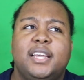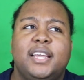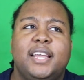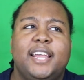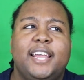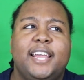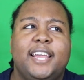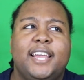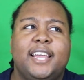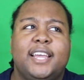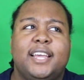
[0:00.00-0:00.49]

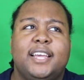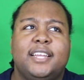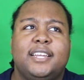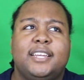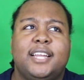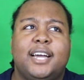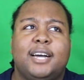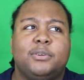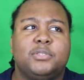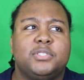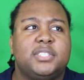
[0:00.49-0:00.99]

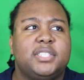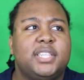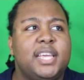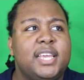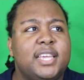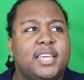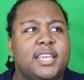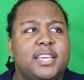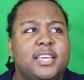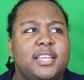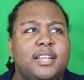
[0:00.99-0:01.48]
And I was
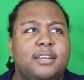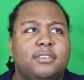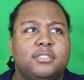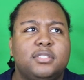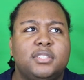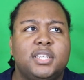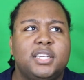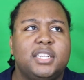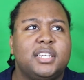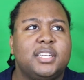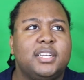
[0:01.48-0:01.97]
thinking,
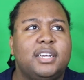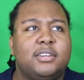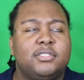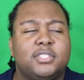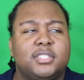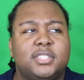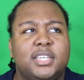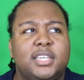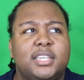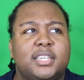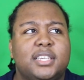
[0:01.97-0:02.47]

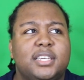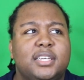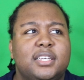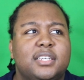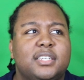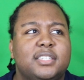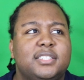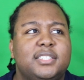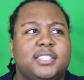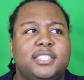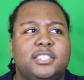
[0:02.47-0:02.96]

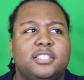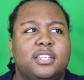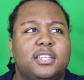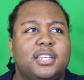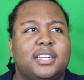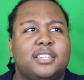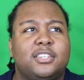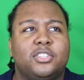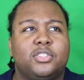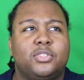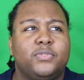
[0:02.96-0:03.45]
because these are
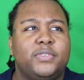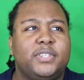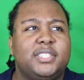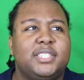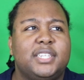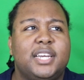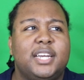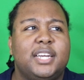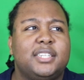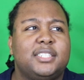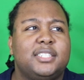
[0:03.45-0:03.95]
like the three
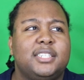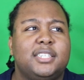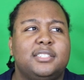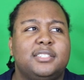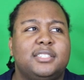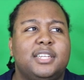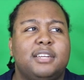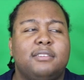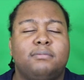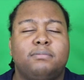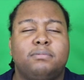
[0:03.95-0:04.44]
tag
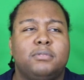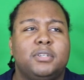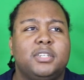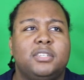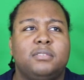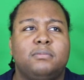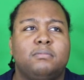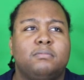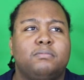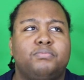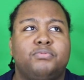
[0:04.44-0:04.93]
teams that
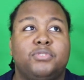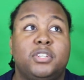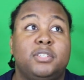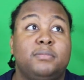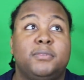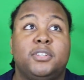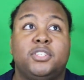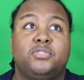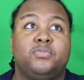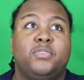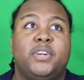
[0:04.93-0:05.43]
pretty
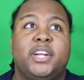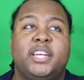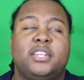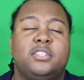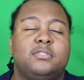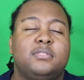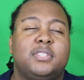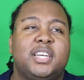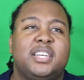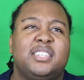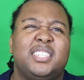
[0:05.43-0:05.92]
much ran
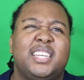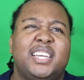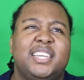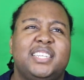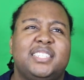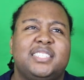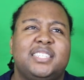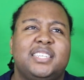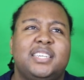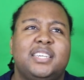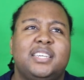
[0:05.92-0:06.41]

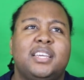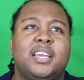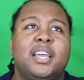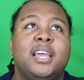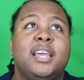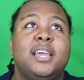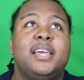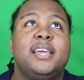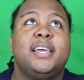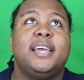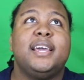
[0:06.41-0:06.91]
2018.
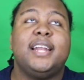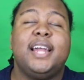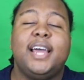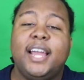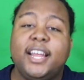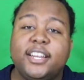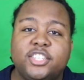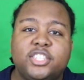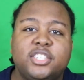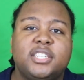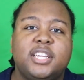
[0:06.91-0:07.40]
And
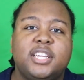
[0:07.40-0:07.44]
I actually